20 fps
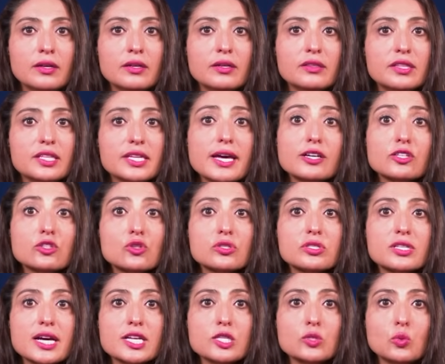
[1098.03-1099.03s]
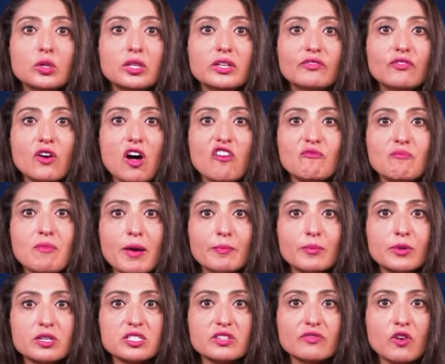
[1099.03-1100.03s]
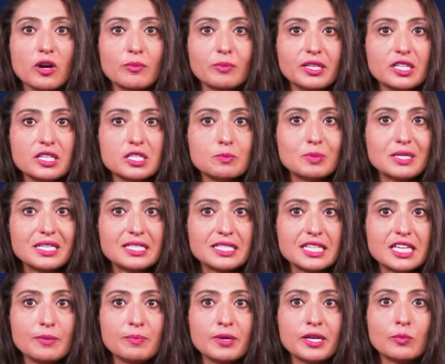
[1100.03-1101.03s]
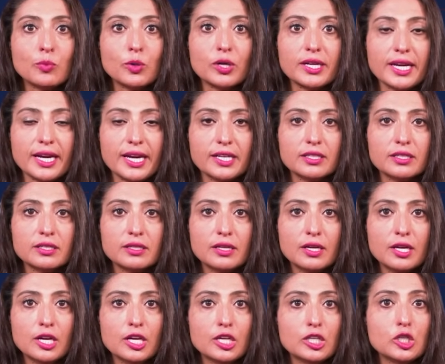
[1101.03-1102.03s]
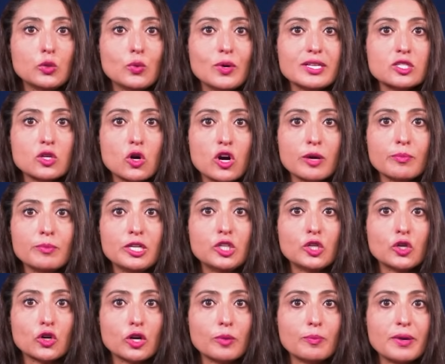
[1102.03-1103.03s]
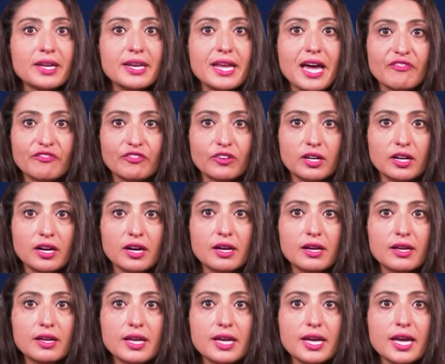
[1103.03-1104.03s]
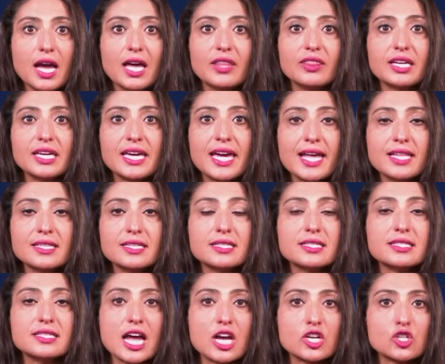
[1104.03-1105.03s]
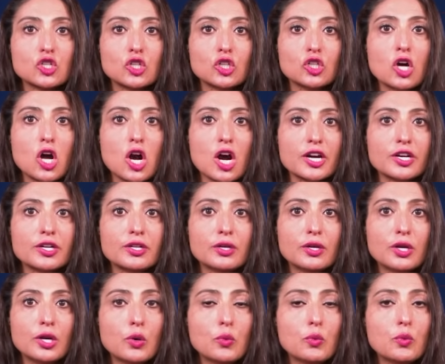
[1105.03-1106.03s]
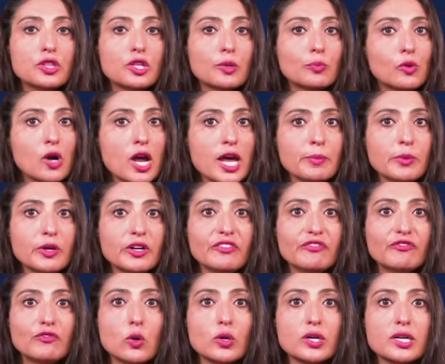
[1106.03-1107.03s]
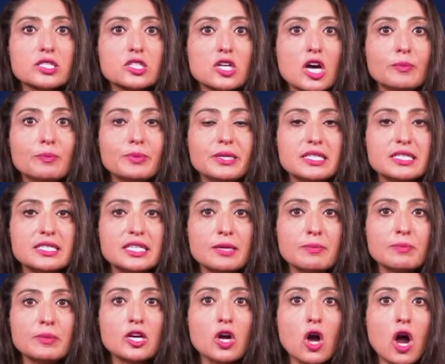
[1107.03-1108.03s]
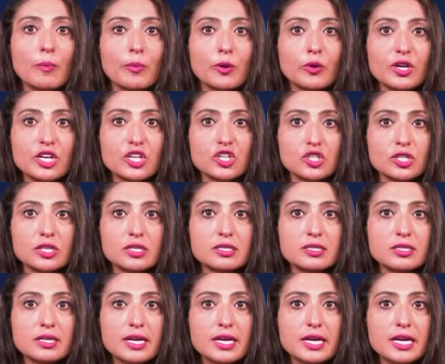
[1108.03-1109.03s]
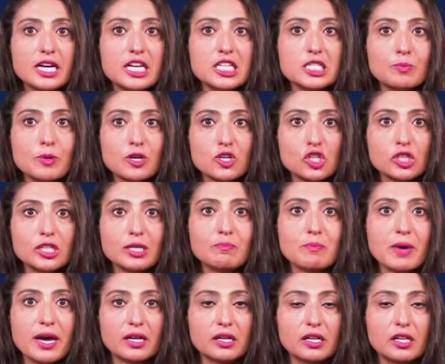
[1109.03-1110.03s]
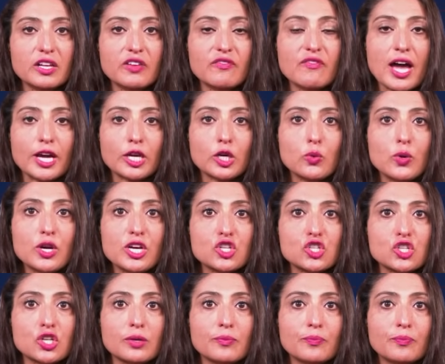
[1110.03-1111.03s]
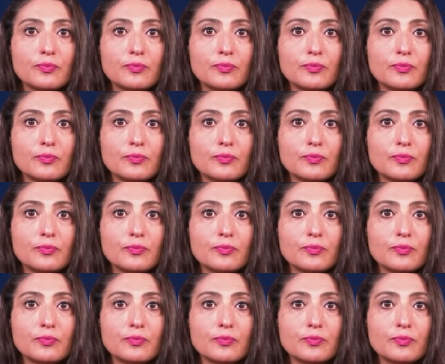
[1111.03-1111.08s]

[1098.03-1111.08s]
The exercise will involve members of Armenia's Peacekeeping Brigade, U.S. Army Europe and Africa, and the Kansas National Guard, with a primary focus on peacekeeping operations, especially medical evacuation.